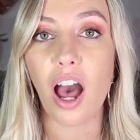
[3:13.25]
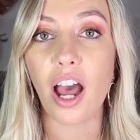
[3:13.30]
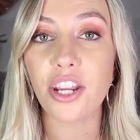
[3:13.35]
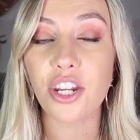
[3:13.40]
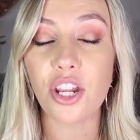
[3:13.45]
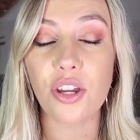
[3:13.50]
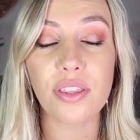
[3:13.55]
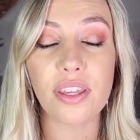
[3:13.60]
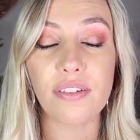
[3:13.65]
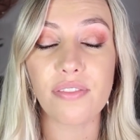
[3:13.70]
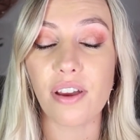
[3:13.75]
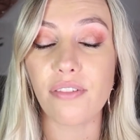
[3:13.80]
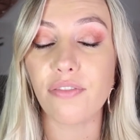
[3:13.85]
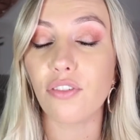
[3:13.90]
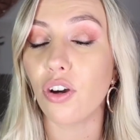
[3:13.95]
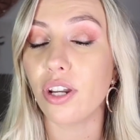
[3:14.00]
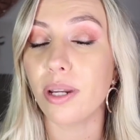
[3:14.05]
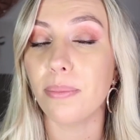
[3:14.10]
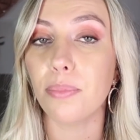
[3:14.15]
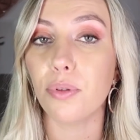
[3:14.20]
I know that if I've
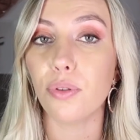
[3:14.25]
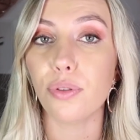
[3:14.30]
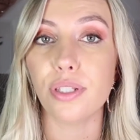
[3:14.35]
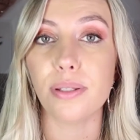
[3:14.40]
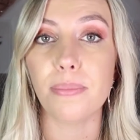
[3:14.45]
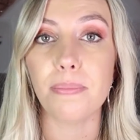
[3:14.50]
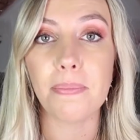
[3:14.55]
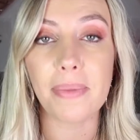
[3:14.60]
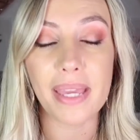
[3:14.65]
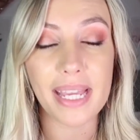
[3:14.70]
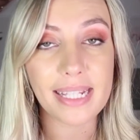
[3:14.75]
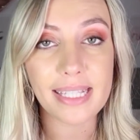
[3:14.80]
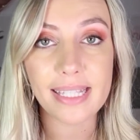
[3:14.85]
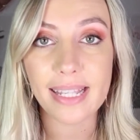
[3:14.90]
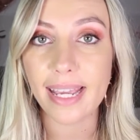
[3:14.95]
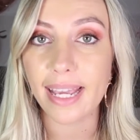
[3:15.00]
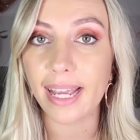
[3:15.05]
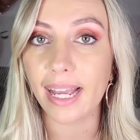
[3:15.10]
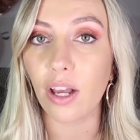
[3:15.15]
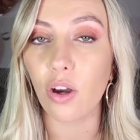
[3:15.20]
got an important
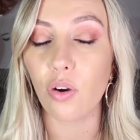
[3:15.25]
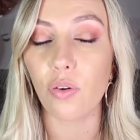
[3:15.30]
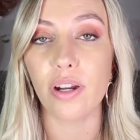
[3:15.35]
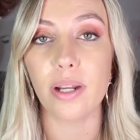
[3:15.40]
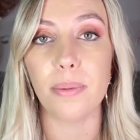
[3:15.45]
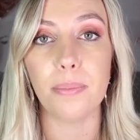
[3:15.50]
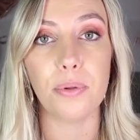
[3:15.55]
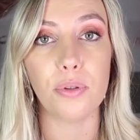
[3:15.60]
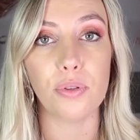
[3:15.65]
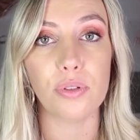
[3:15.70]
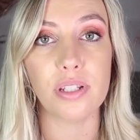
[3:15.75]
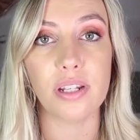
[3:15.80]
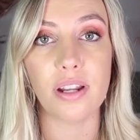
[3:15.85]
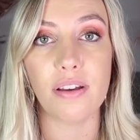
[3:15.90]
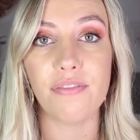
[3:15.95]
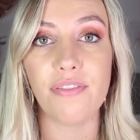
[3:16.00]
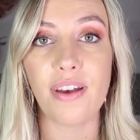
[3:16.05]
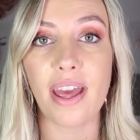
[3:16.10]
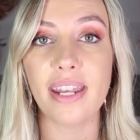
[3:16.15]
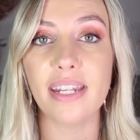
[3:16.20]
meeting or an important
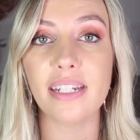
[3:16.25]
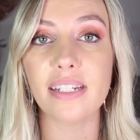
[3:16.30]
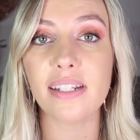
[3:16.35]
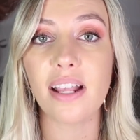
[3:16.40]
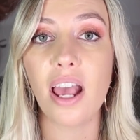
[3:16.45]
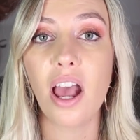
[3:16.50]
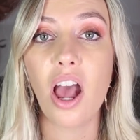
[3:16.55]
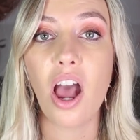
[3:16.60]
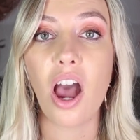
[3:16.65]
event,